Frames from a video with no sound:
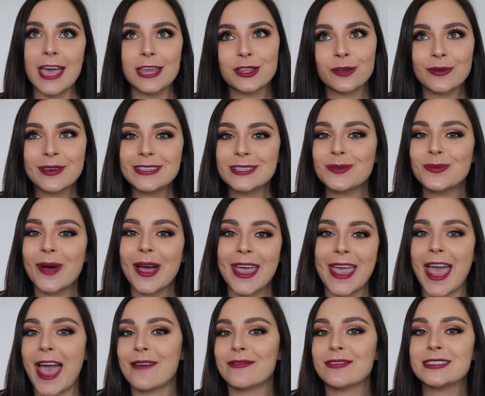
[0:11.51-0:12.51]
and the reason why
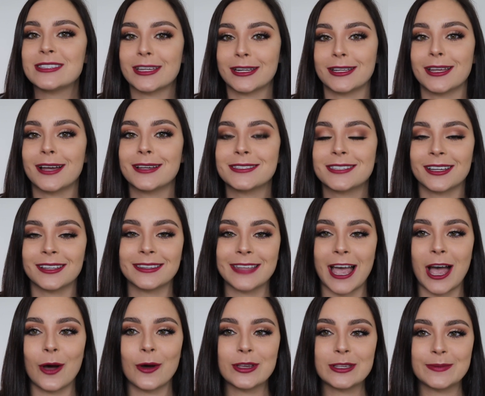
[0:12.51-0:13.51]
I haven't done it until
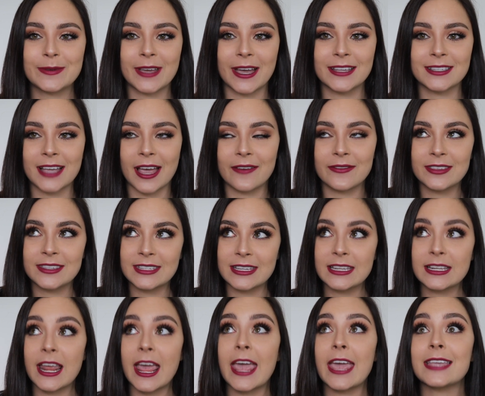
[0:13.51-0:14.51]
now is because I've
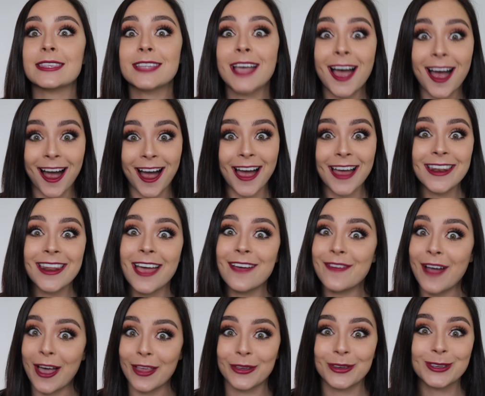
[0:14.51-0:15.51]
seen a ton
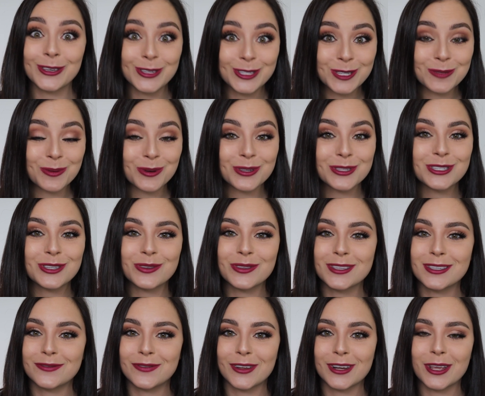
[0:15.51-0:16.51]
of other YouTubers do
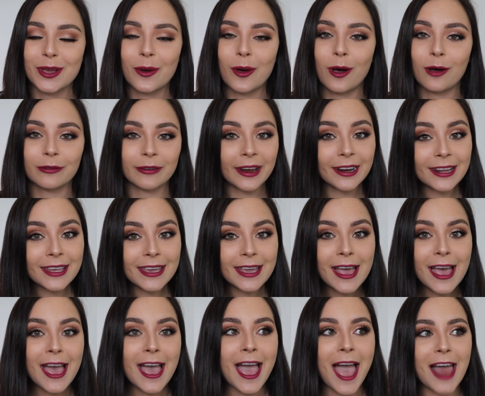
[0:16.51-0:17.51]
this video already,
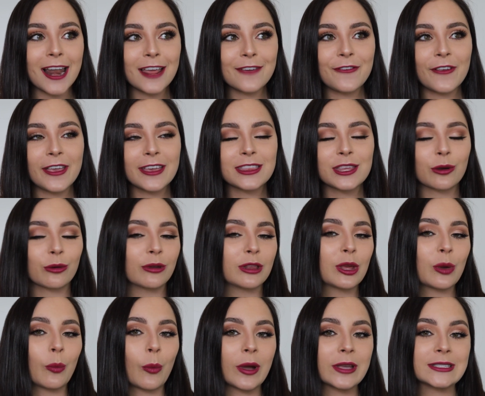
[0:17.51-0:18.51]
and I felt like there
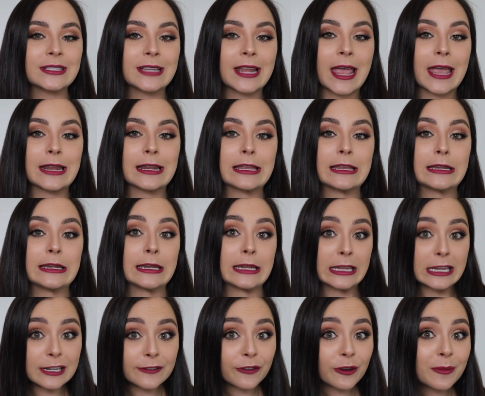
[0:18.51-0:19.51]
really wasn't any
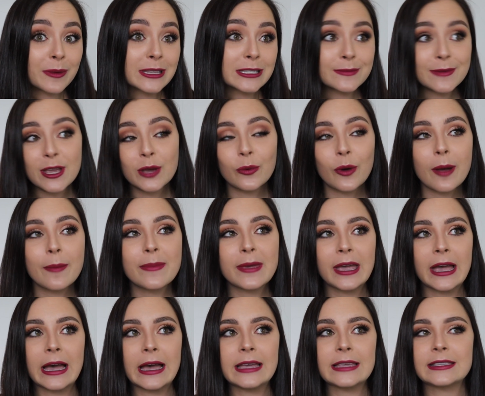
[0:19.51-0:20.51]
need for me to make one
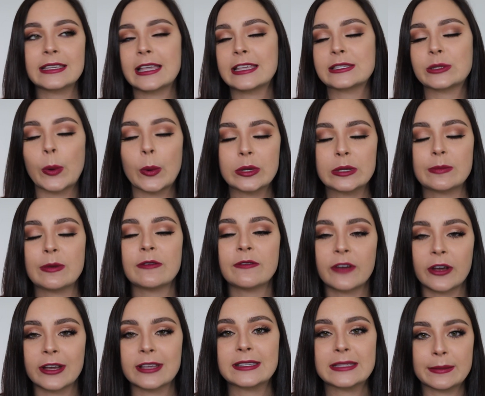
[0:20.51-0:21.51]
because it's going to be
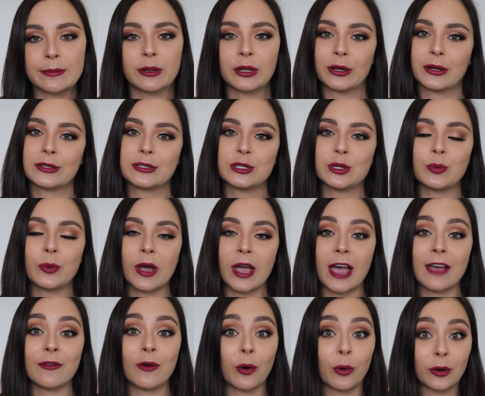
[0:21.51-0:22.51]
very similar to
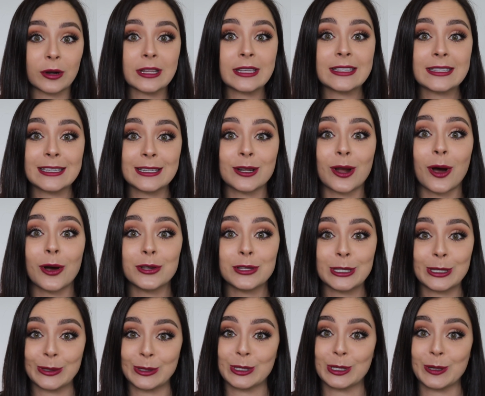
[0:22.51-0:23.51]
what I've already seen
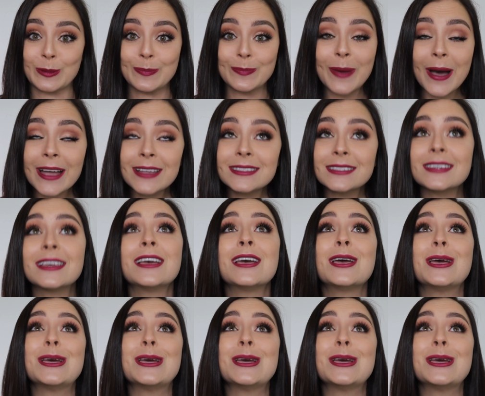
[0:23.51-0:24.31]
on YouTube. But